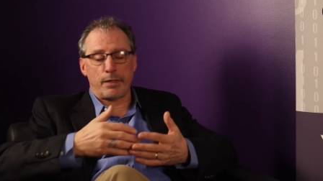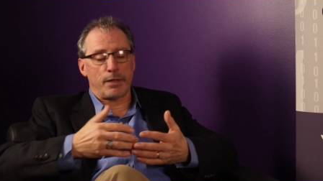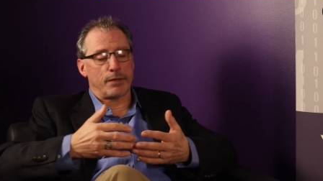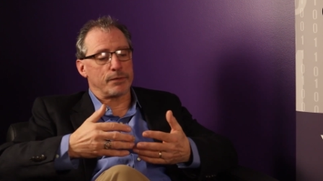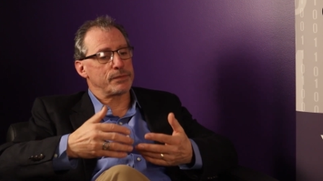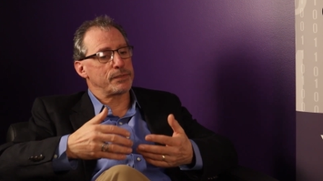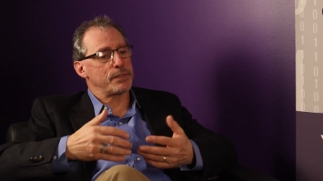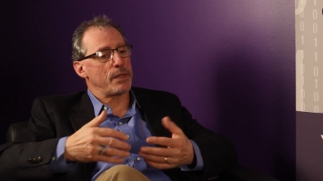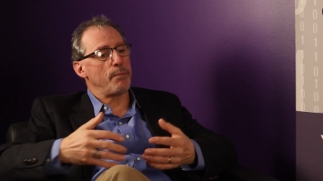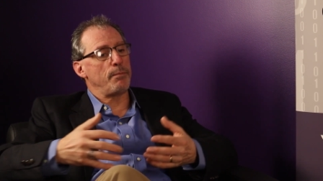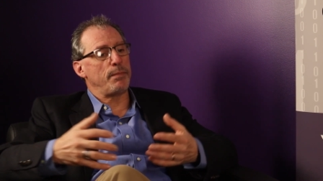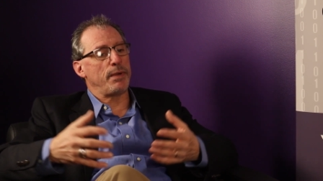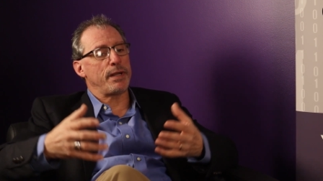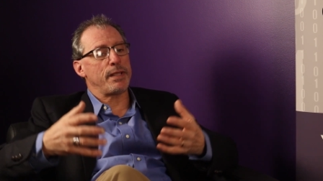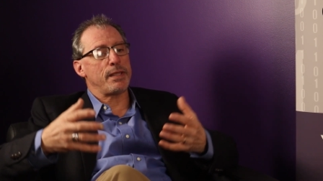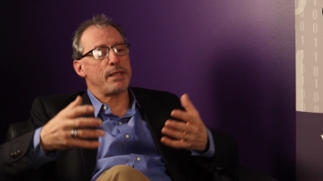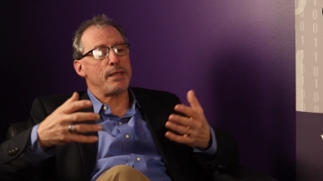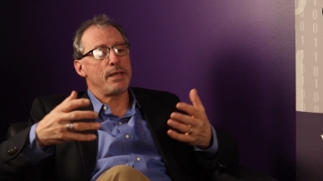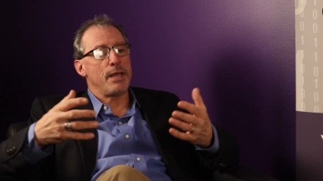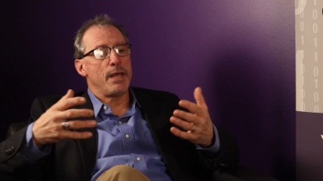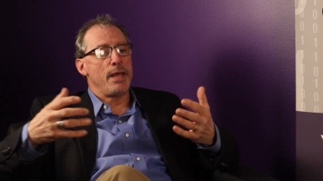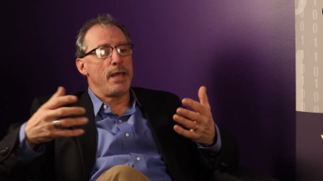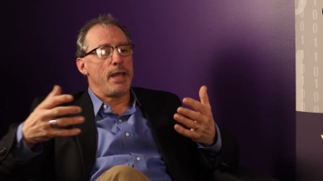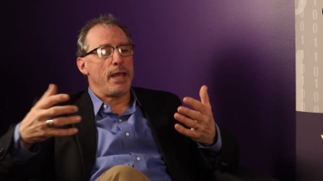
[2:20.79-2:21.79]

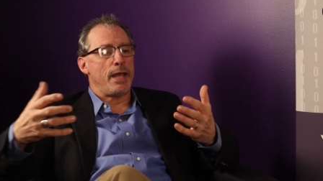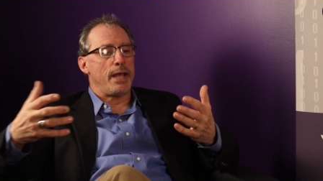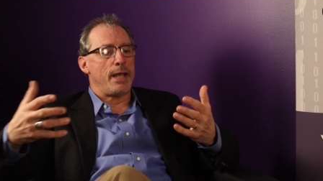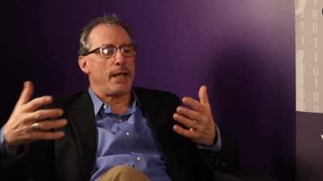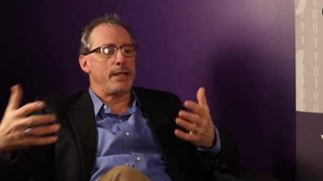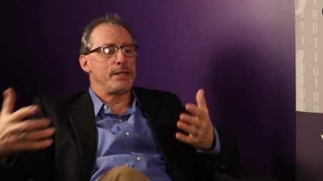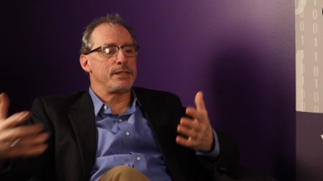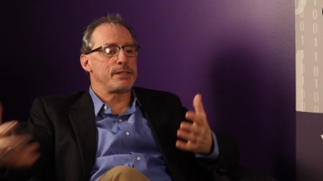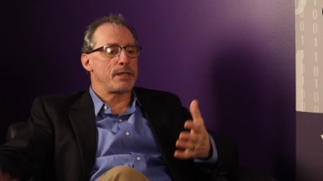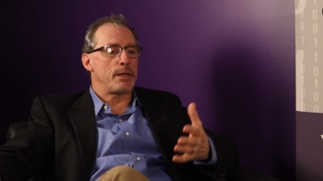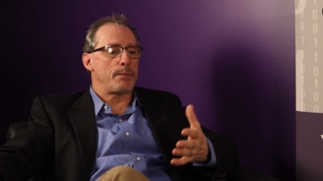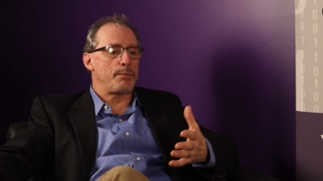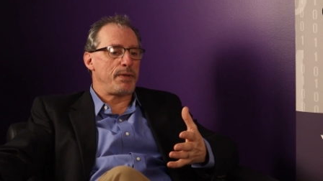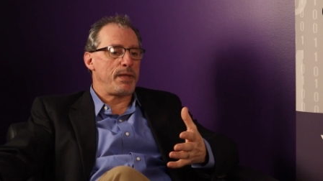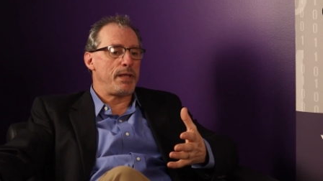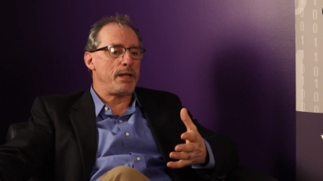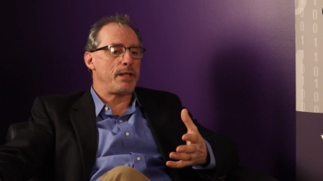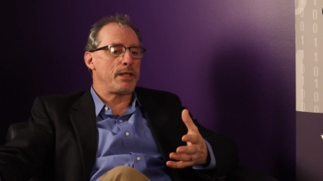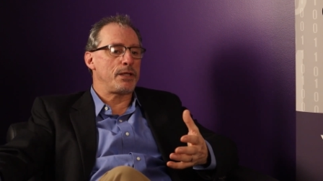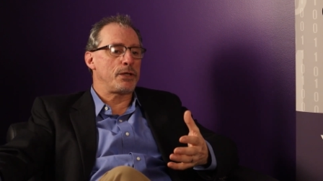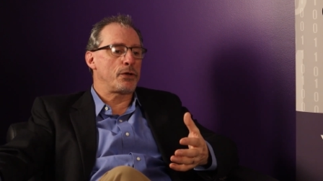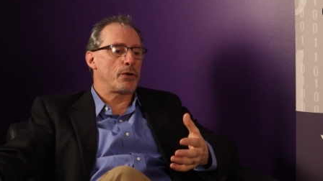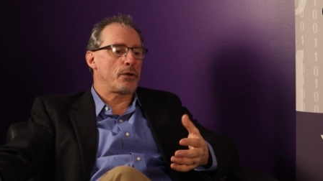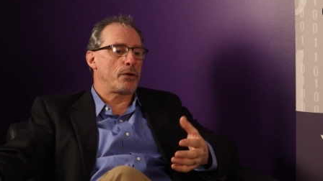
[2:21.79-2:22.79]
somebody ends up
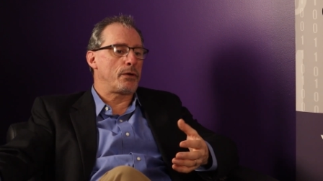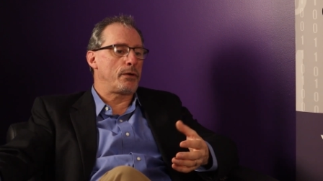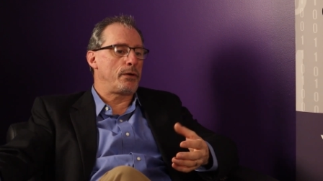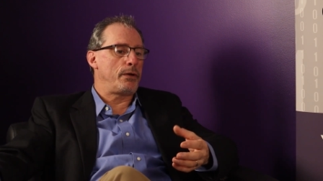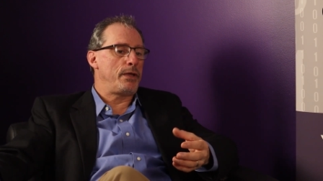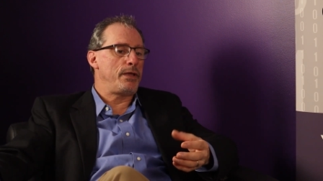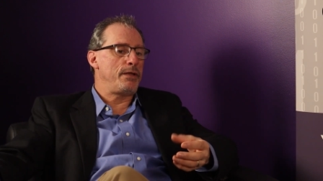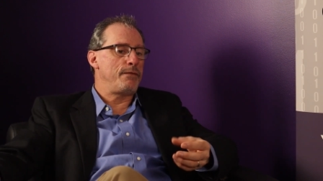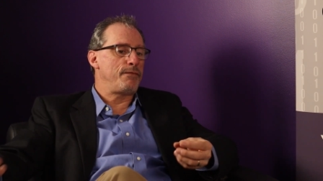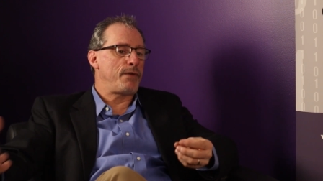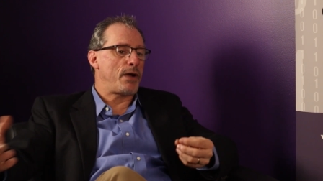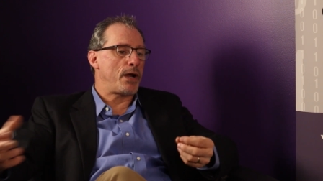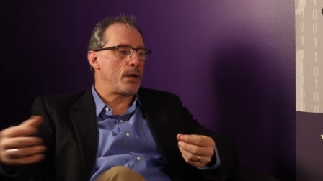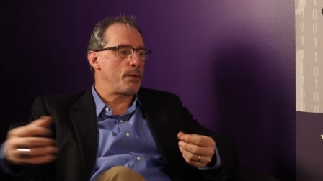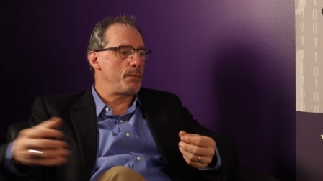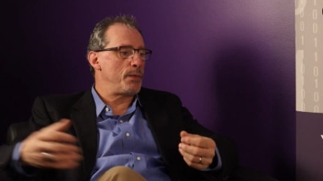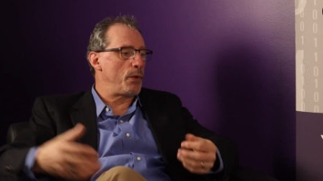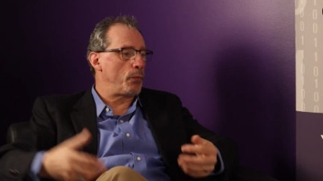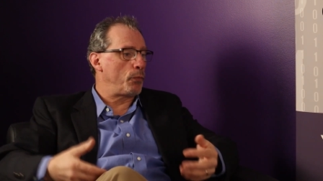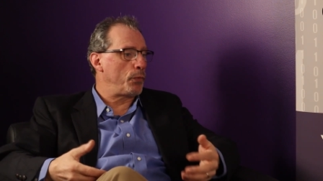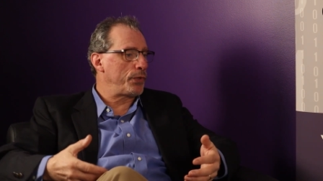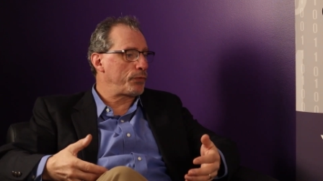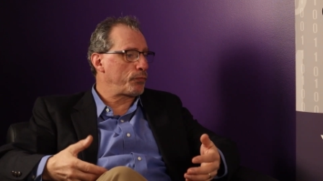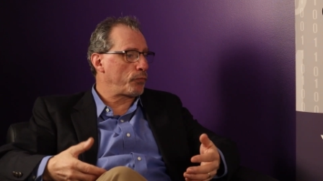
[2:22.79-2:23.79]
hitting your
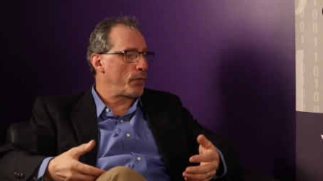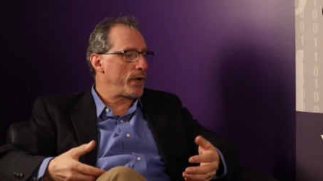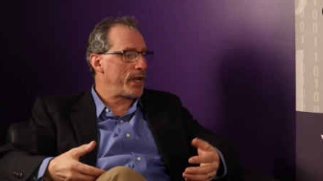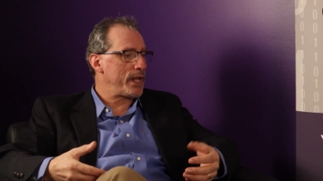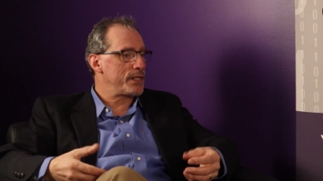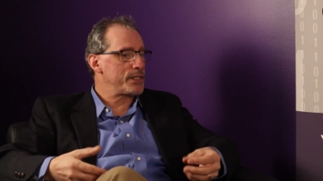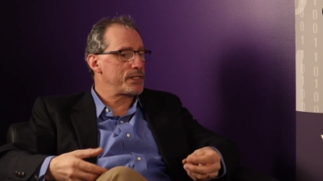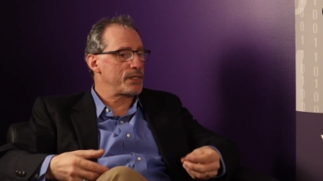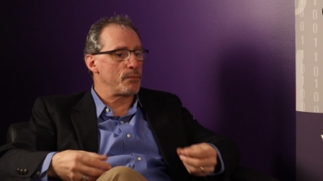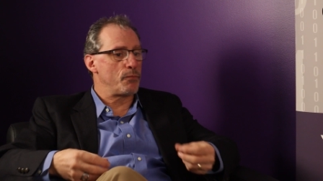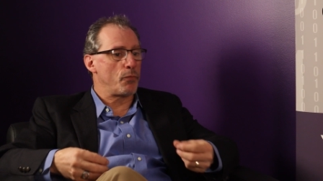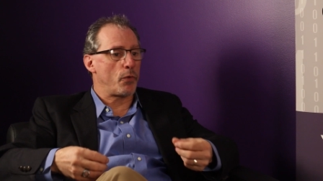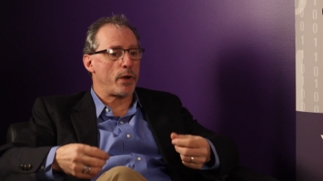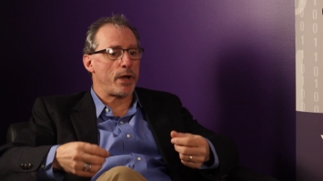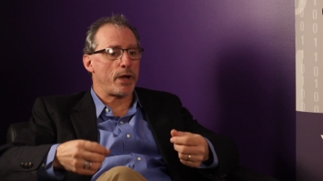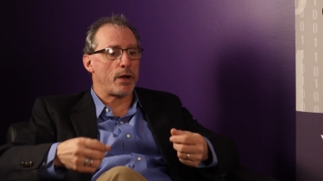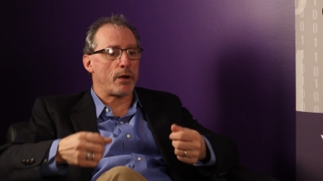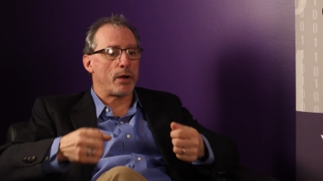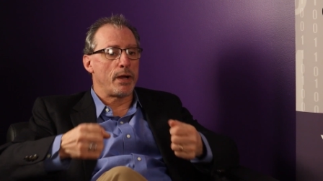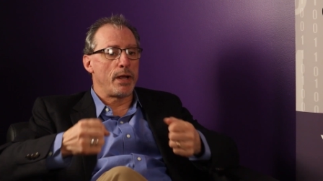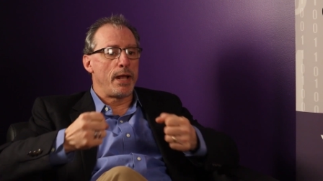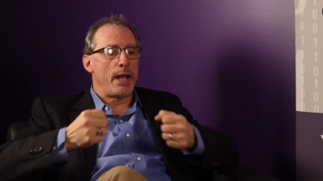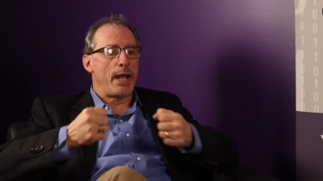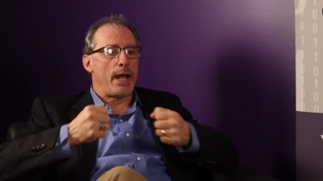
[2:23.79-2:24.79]
environment with
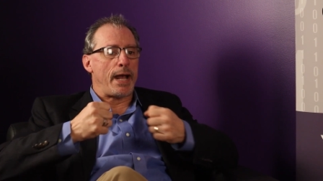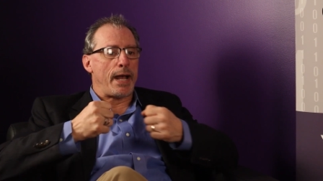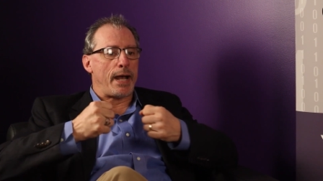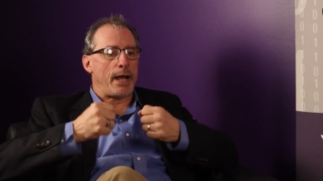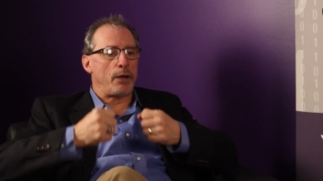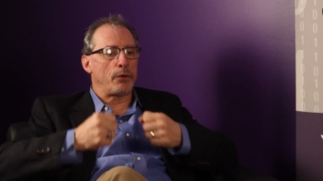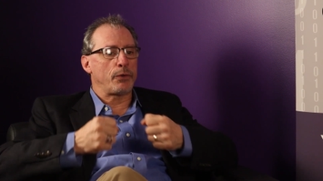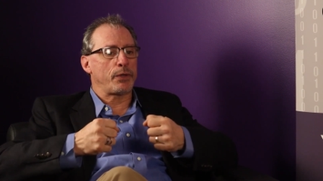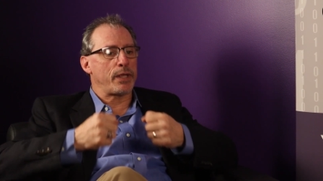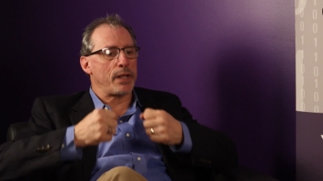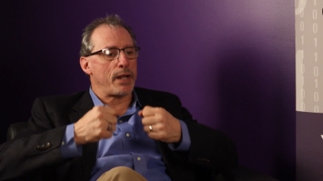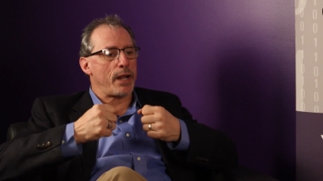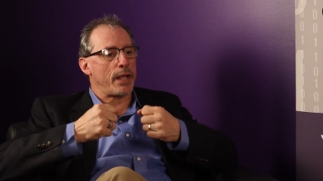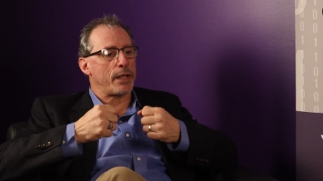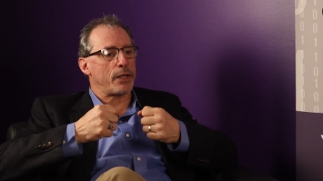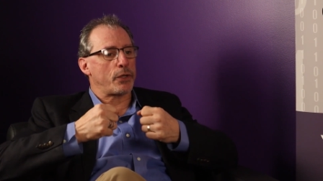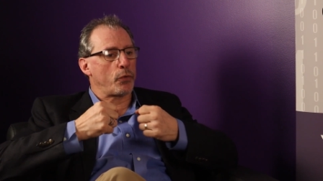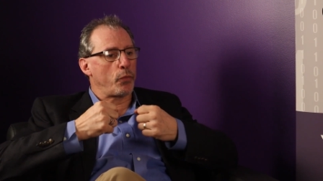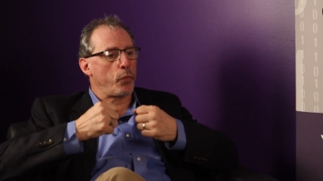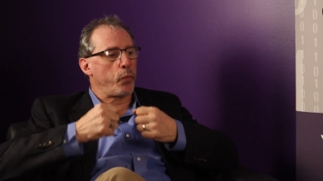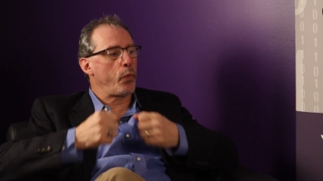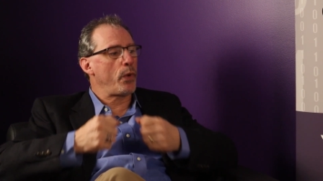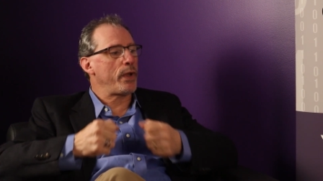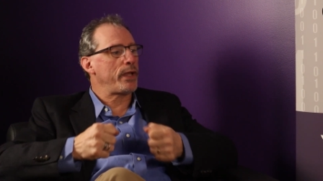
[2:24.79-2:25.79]
ransomware, how can I
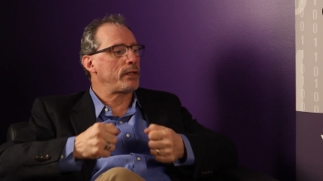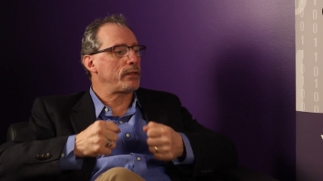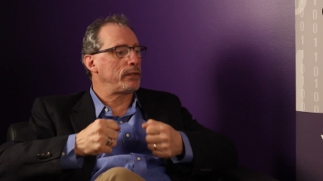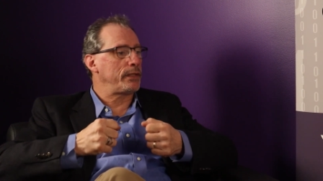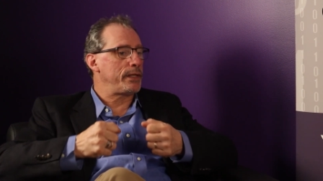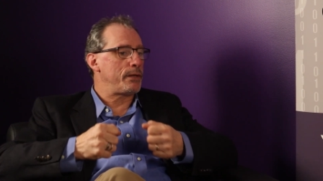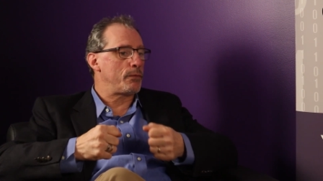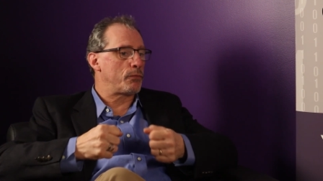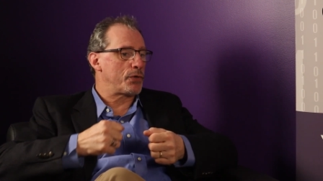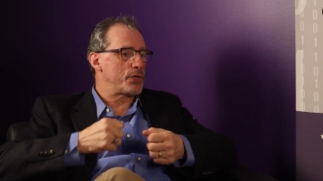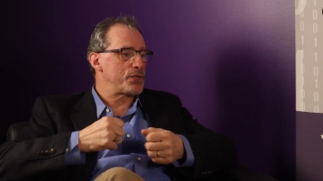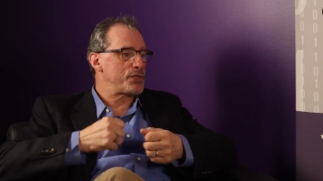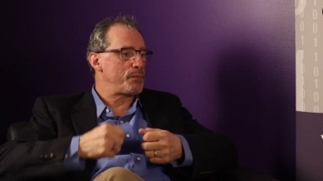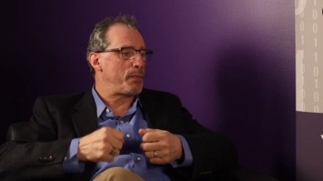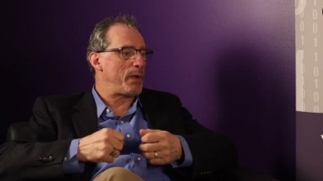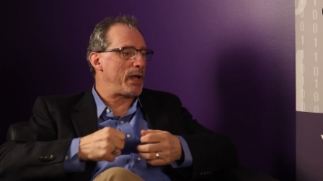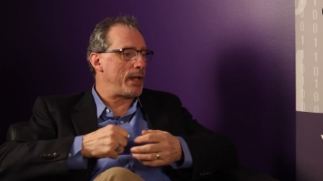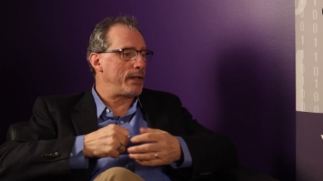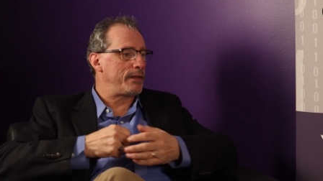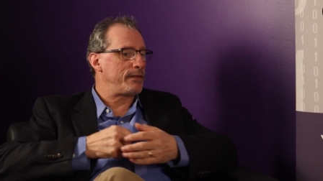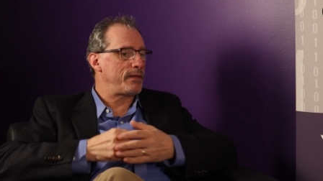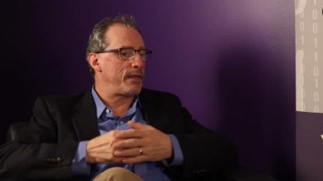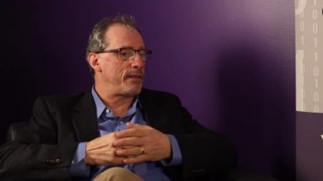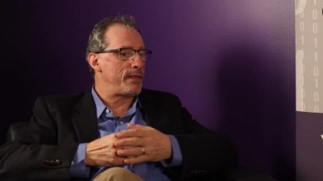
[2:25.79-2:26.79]
quickly
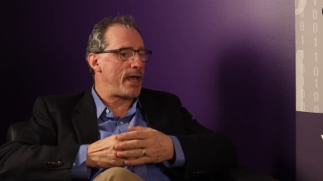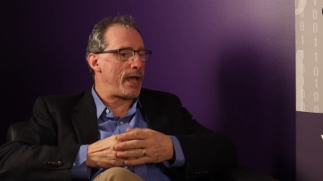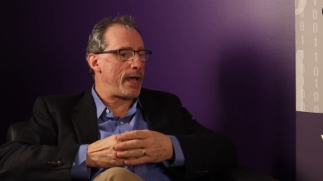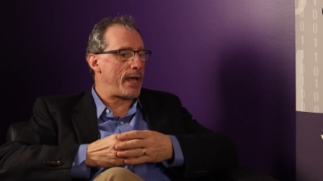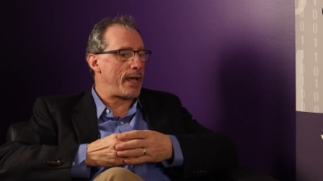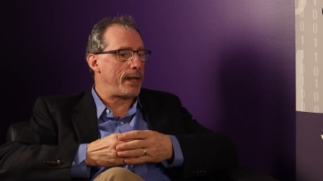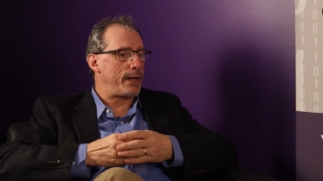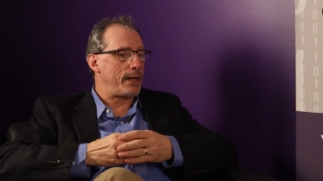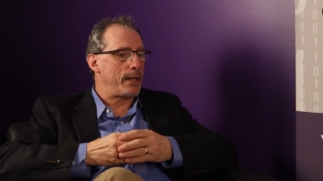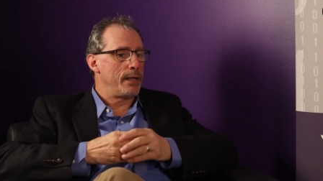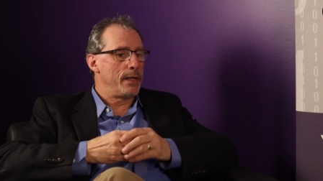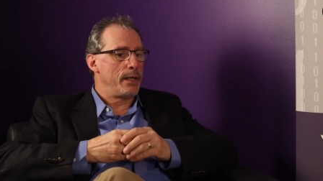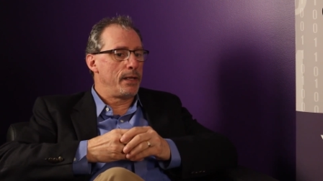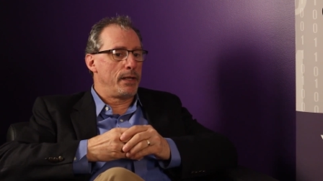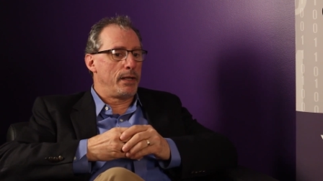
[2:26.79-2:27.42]
respond to that?